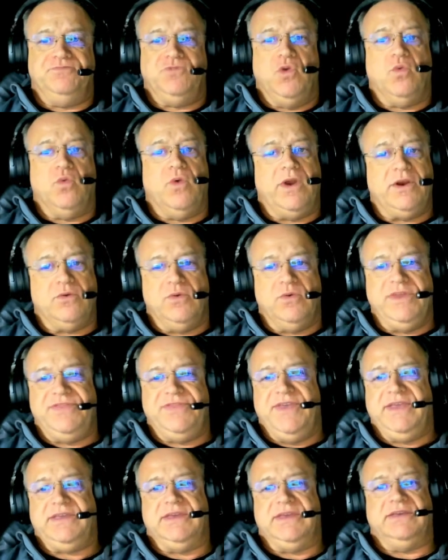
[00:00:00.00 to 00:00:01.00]
What are we
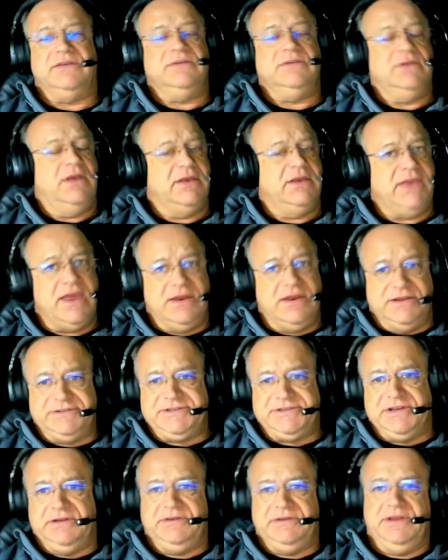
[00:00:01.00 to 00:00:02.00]
thinking? Again,
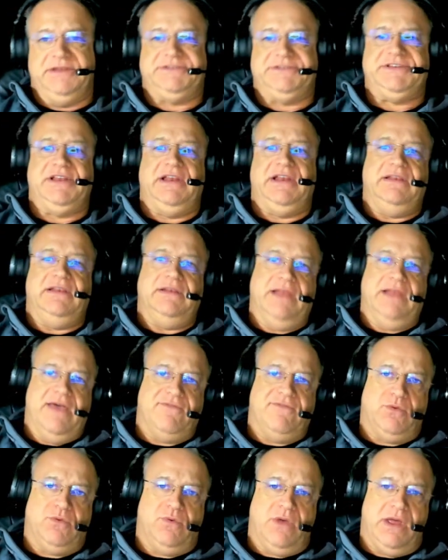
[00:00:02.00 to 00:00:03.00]
it's a
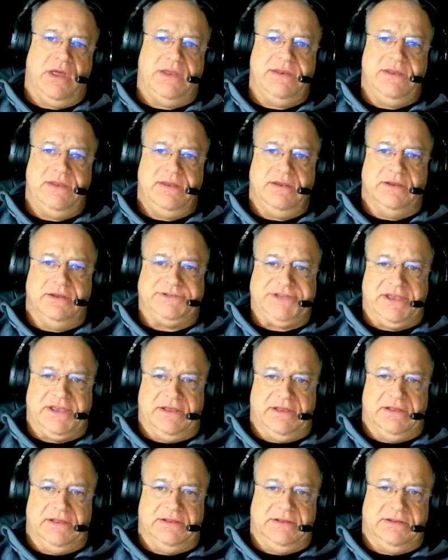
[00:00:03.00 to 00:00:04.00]
level one. It's
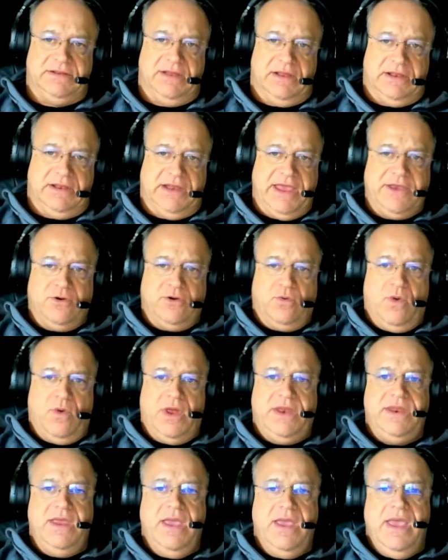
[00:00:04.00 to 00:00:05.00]
a layer
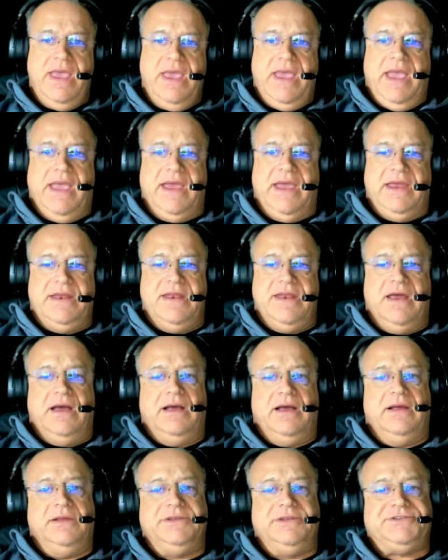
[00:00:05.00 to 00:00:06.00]
one, and
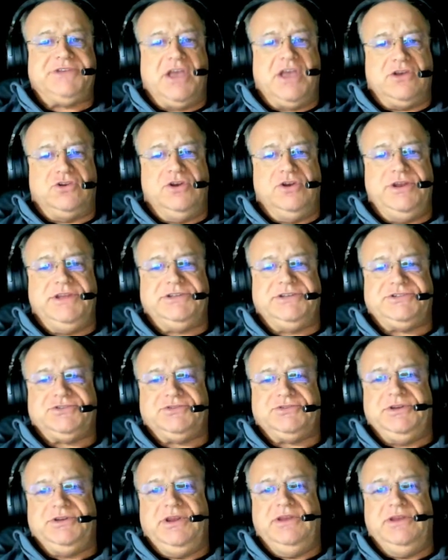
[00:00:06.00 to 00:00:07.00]
it's got good
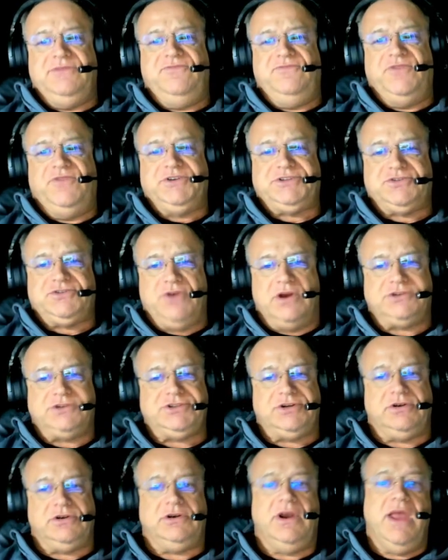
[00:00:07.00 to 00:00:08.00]

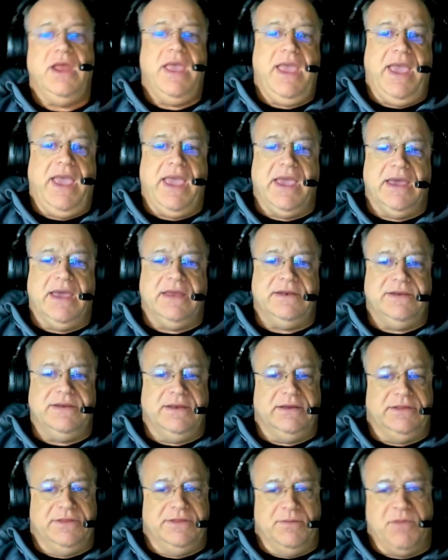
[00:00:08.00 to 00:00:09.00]
infrastructure, and
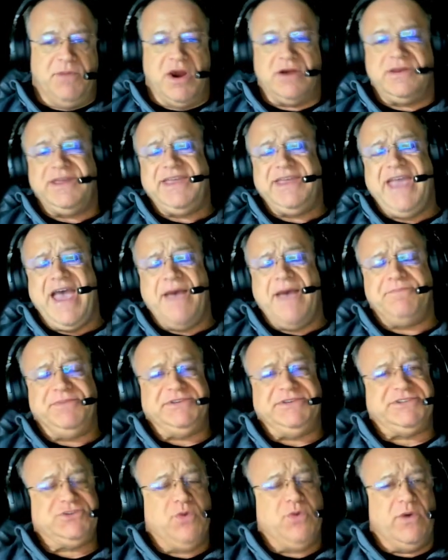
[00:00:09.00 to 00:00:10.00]
the market cap
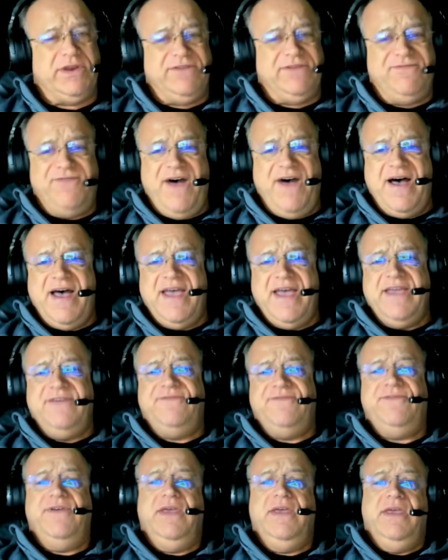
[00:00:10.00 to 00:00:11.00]
is
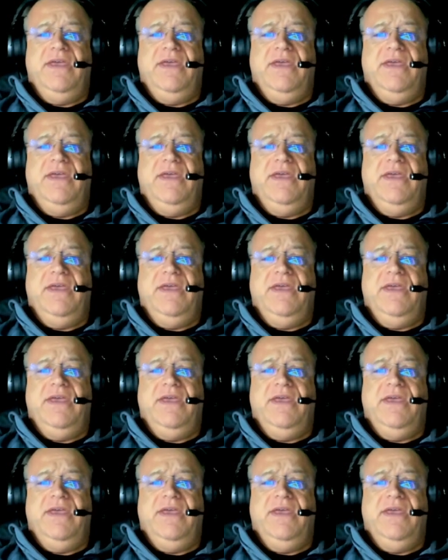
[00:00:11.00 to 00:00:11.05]
25.